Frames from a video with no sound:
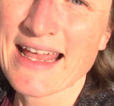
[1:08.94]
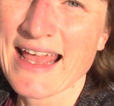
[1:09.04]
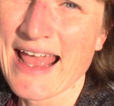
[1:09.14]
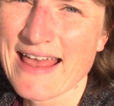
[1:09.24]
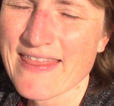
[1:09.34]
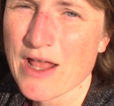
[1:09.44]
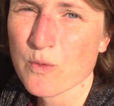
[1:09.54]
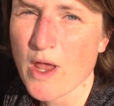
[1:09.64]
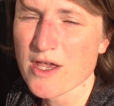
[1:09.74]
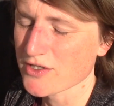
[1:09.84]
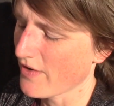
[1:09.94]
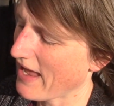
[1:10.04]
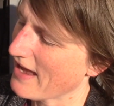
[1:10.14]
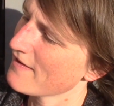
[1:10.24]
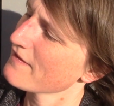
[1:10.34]
And then we also
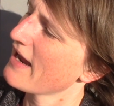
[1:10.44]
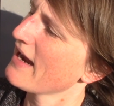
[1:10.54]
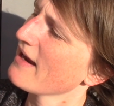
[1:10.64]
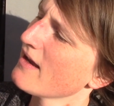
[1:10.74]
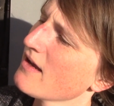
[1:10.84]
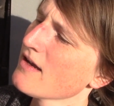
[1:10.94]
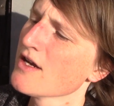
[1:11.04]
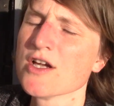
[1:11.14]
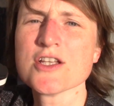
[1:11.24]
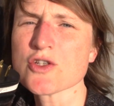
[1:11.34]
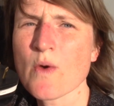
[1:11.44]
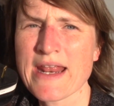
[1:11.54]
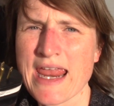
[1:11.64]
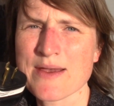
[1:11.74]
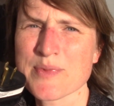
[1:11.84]
have a
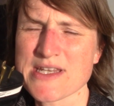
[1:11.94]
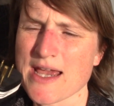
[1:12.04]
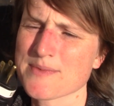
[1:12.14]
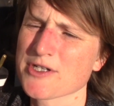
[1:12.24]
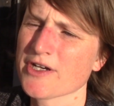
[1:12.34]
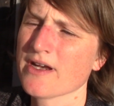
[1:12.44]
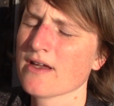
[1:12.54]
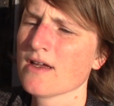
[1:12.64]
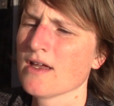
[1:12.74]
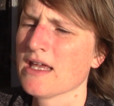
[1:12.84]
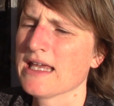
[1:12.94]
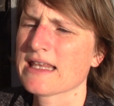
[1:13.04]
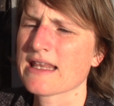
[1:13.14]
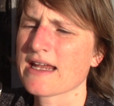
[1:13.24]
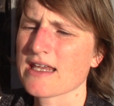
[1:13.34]
20 amp adapter,
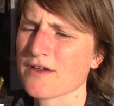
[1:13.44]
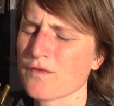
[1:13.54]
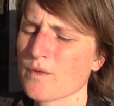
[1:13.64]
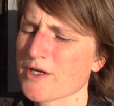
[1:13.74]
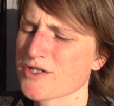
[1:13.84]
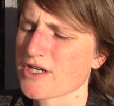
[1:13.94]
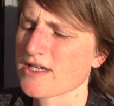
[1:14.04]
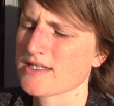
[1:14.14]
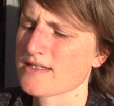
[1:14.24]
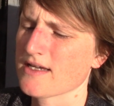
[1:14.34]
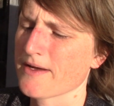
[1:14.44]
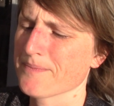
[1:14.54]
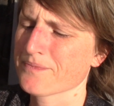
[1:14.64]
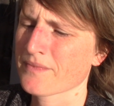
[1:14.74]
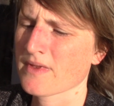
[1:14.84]
like if we're just
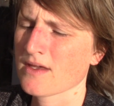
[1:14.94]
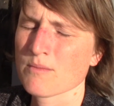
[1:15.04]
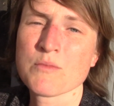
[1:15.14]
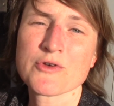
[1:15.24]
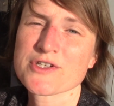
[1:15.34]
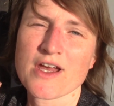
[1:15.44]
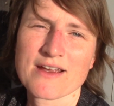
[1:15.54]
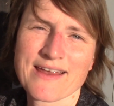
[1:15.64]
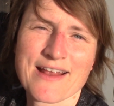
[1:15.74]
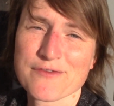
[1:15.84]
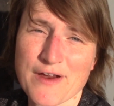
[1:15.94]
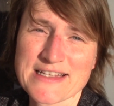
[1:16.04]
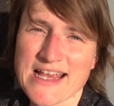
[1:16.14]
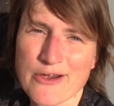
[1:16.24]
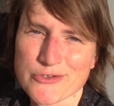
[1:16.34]
mooch stocking at a
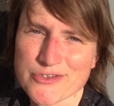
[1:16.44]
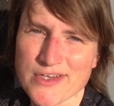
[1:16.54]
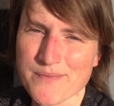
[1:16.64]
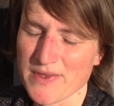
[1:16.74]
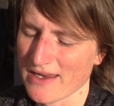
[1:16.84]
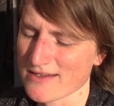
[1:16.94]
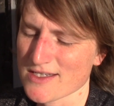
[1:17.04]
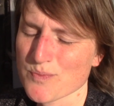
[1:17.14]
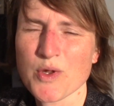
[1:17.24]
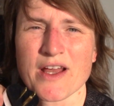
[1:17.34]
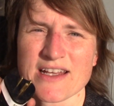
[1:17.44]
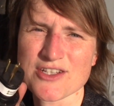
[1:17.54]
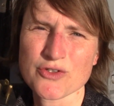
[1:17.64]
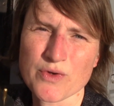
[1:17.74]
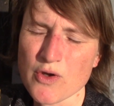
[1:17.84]
friend's house or something and just plug
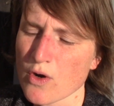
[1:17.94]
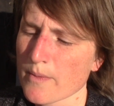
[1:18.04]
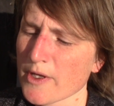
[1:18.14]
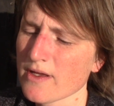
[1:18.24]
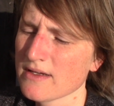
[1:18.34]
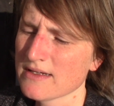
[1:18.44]
into a normal